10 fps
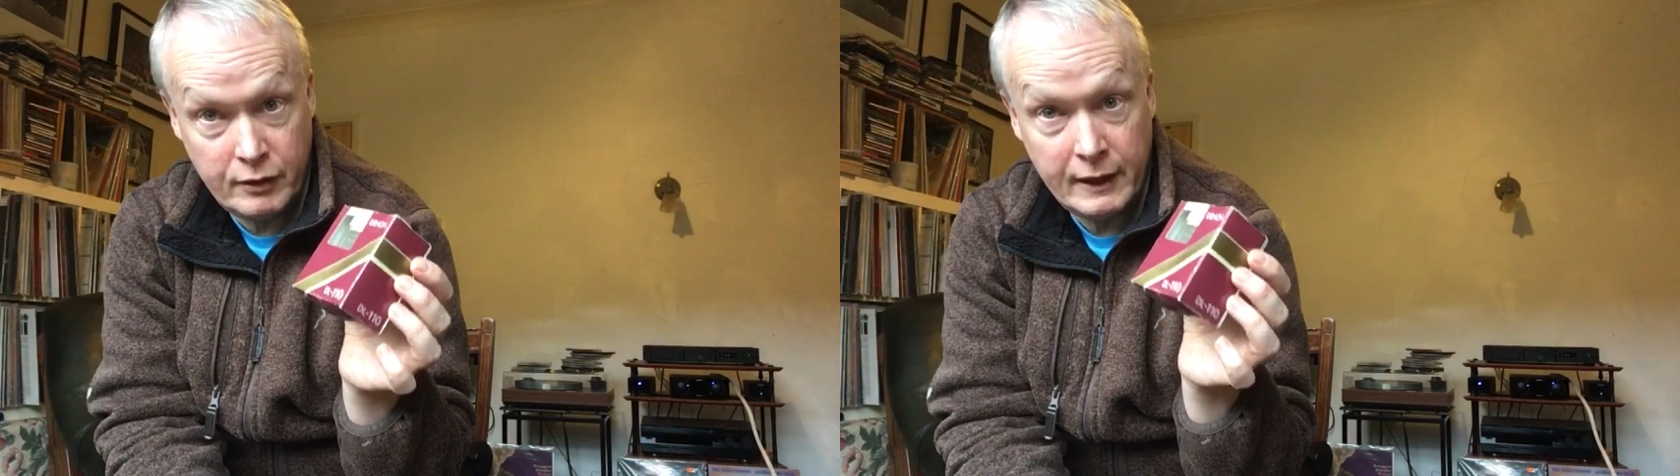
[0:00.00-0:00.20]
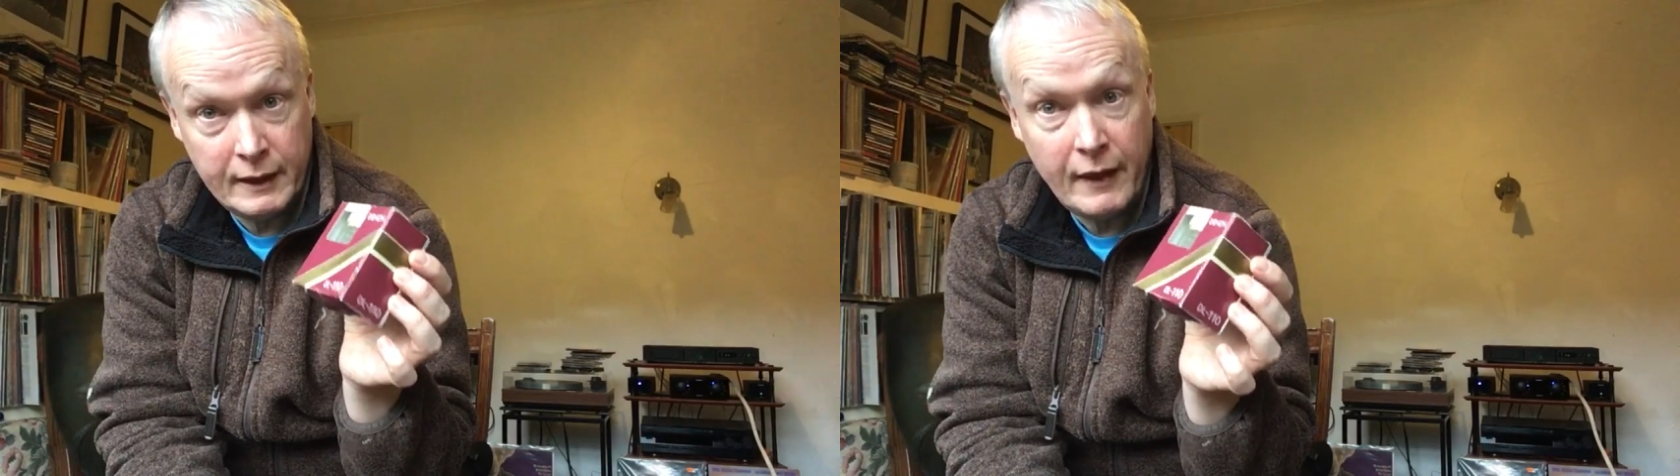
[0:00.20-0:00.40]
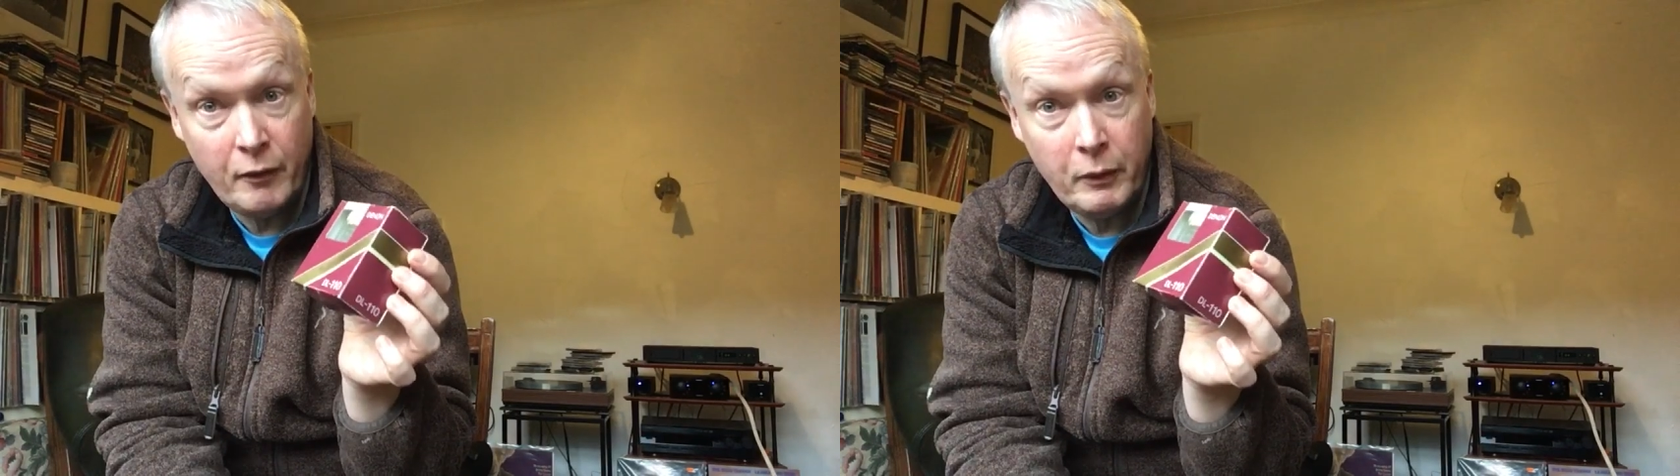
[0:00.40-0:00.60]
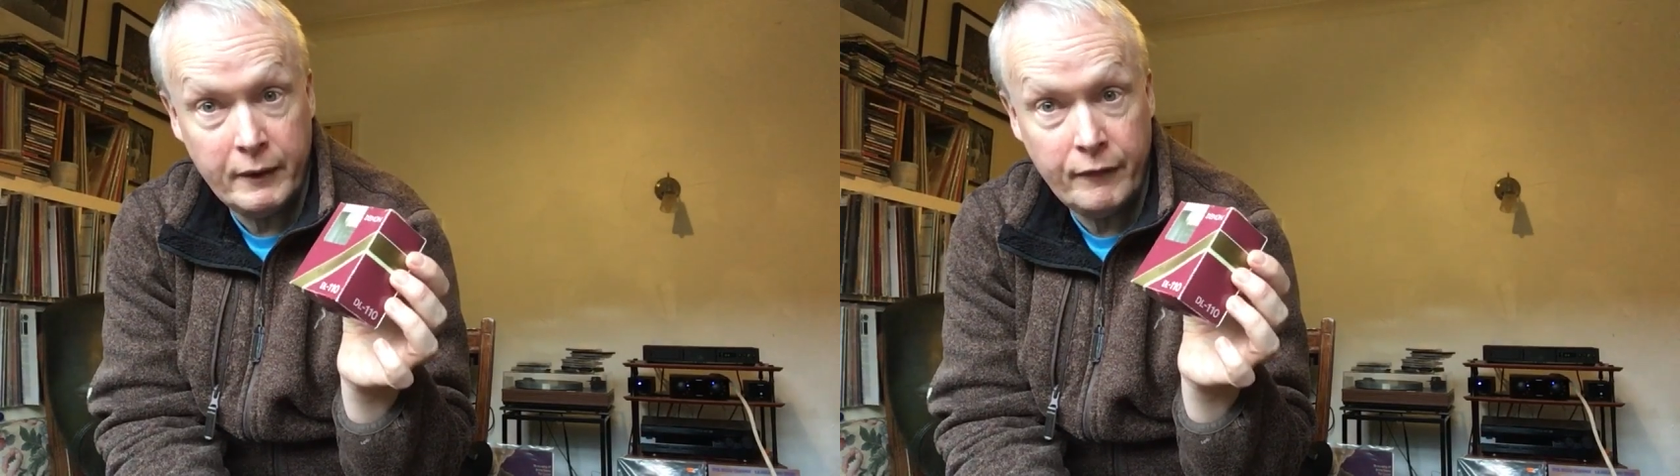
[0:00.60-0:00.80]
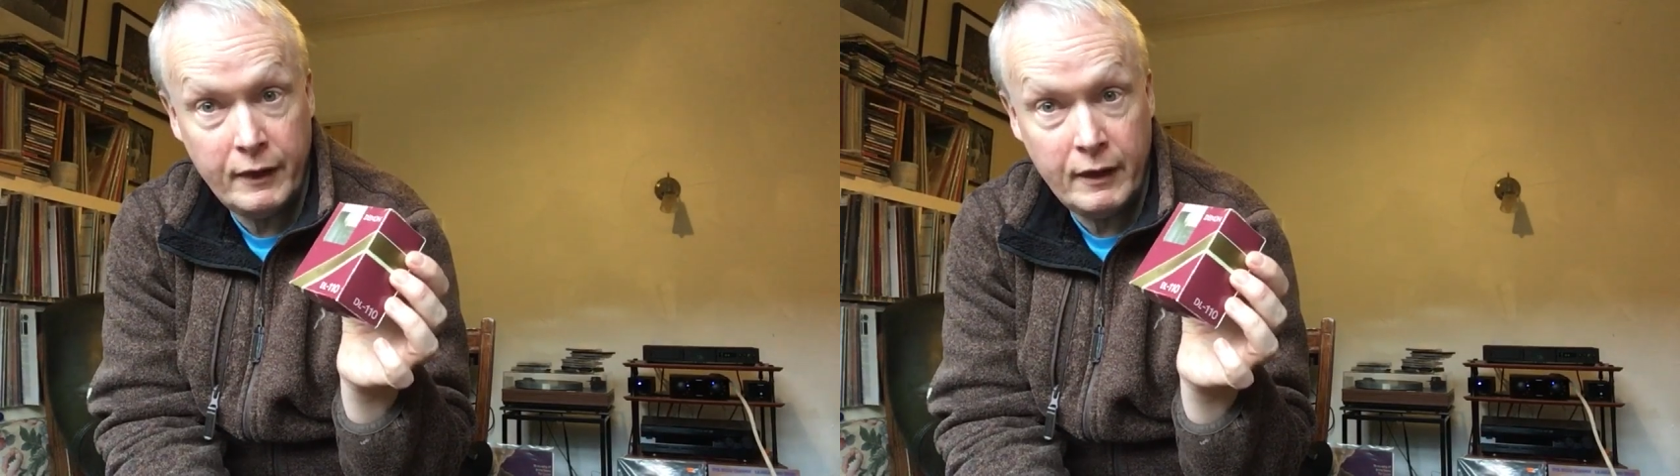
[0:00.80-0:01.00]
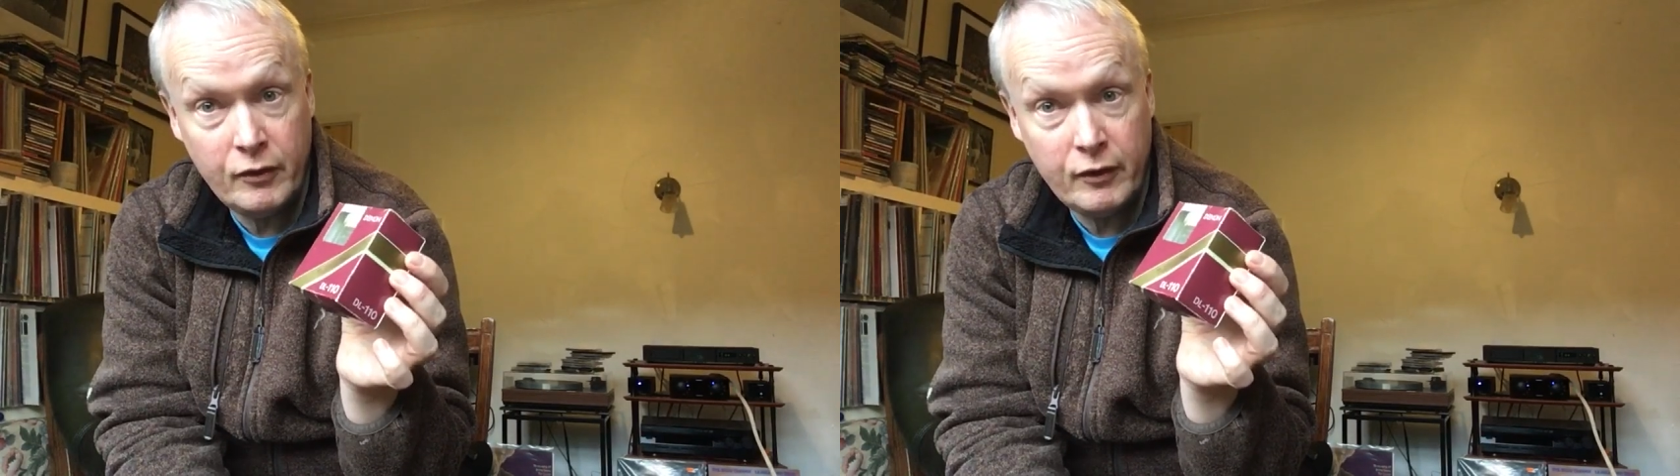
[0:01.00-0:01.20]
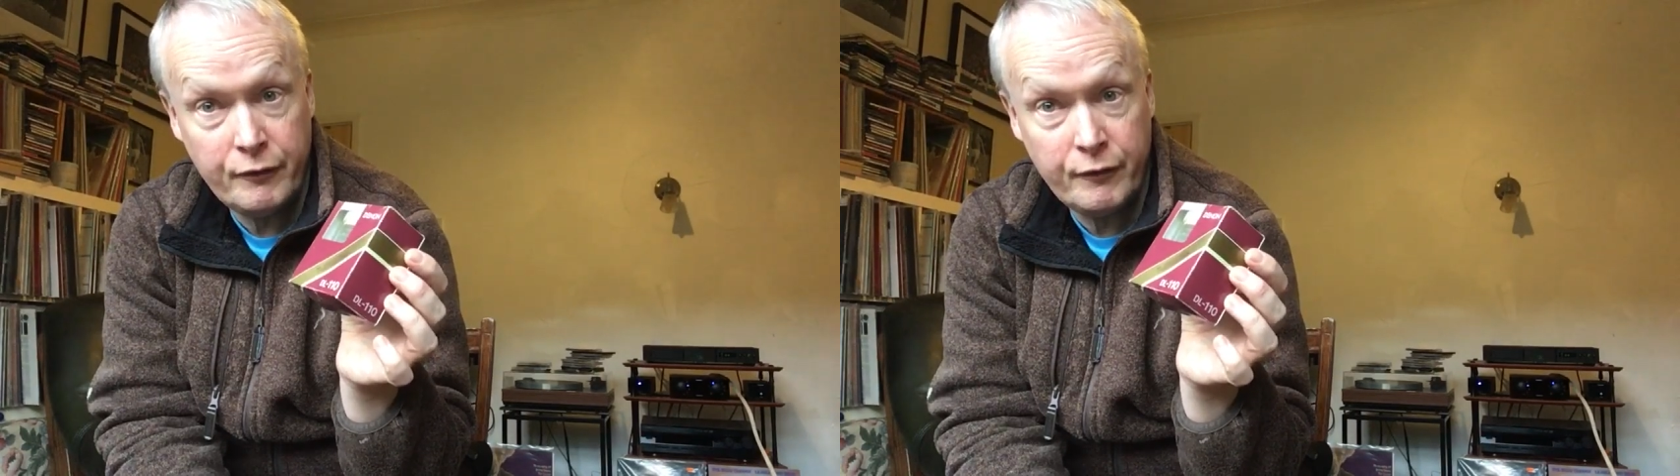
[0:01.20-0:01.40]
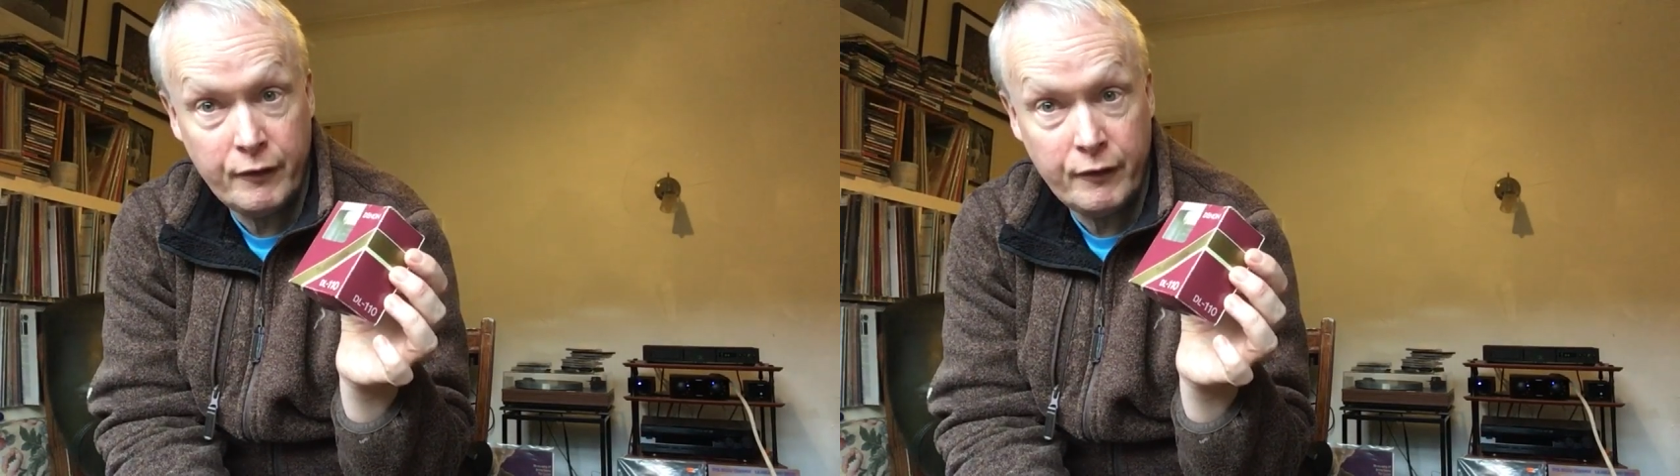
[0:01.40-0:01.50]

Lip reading: another one of these